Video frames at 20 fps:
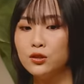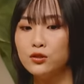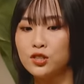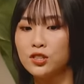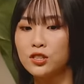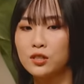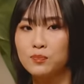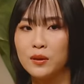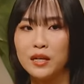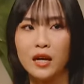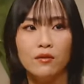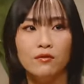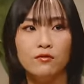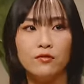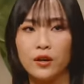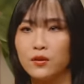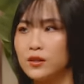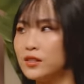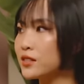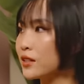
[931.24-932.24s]
just become
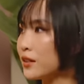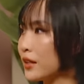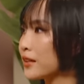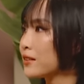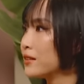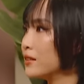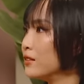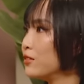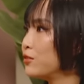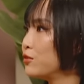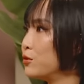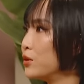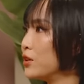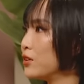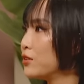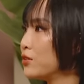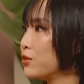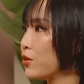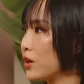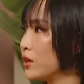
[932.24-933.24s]
very selective
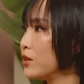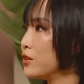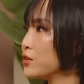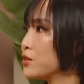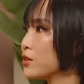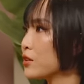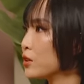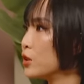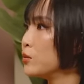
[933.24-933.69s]
with your inner circle